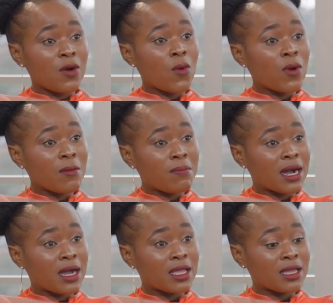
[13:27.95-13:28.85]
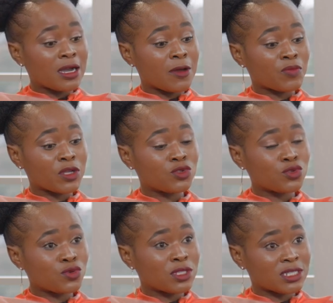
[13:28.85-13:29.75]
whereby um,
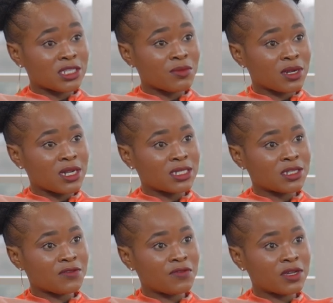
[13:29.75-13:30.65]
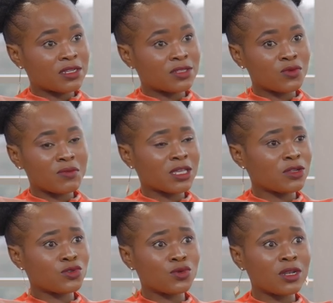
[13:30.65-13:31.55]
through the STEM-related fields, we
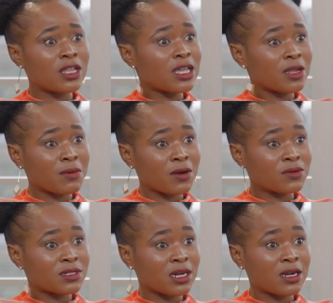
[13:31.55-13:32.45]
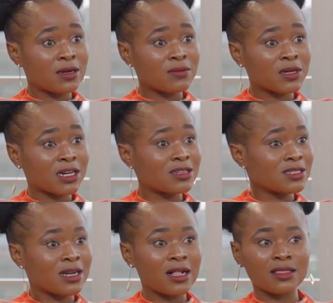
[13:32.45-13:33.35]
begin to learn about uh,
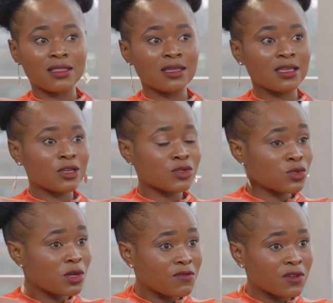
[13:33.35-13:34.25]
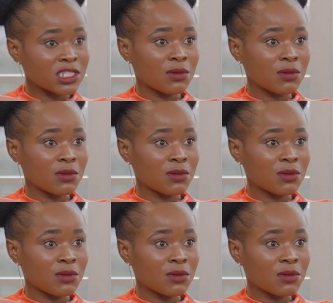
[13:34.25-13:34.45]
critical thinking, solving